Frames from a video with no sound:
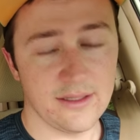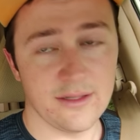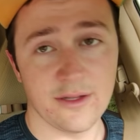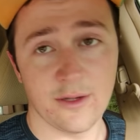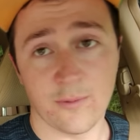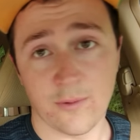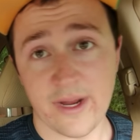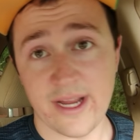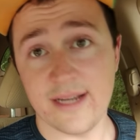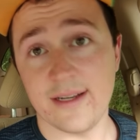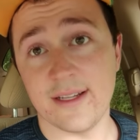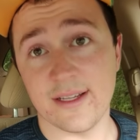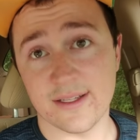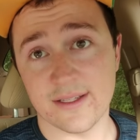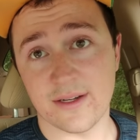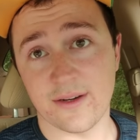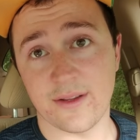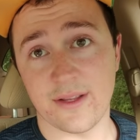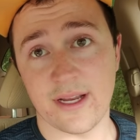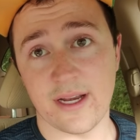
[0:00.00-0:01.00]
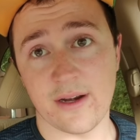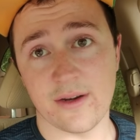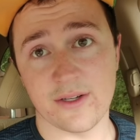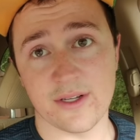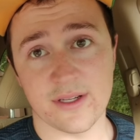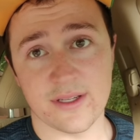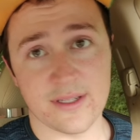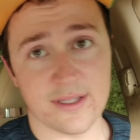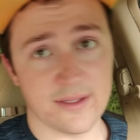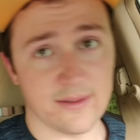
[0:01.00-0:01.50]
the right discs are there
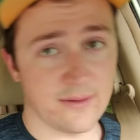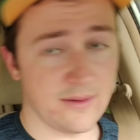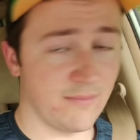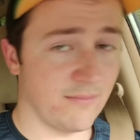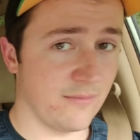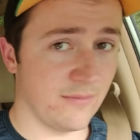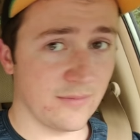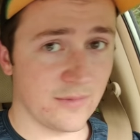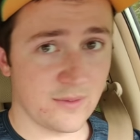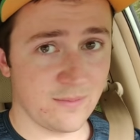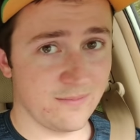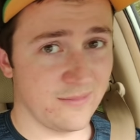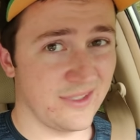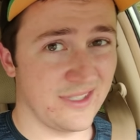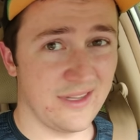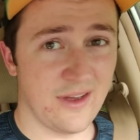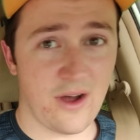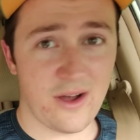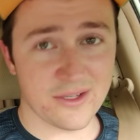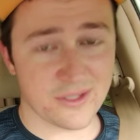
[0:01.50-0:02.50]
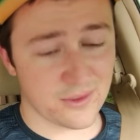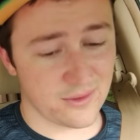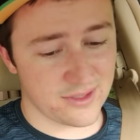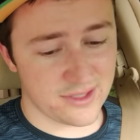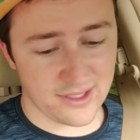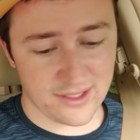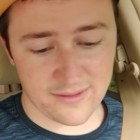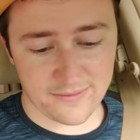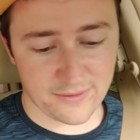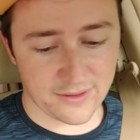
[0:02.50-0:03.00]
just in all
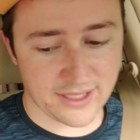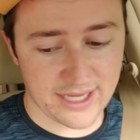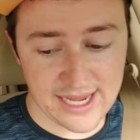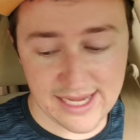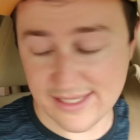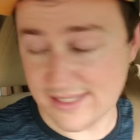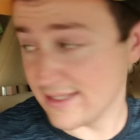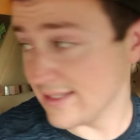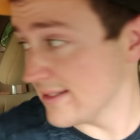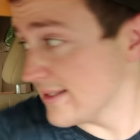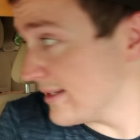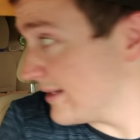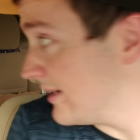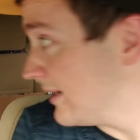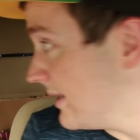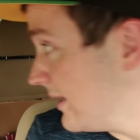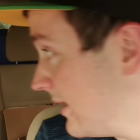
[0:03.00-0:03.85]
sorts of different cases.